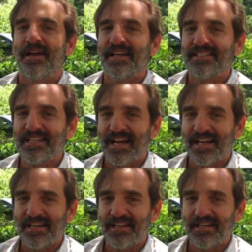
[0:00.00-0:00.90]

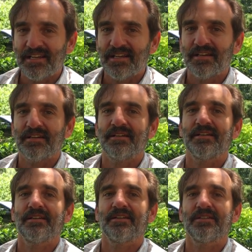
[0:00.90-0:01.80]
anxiety,
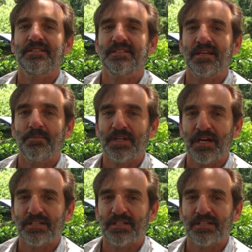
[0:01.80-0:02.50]
some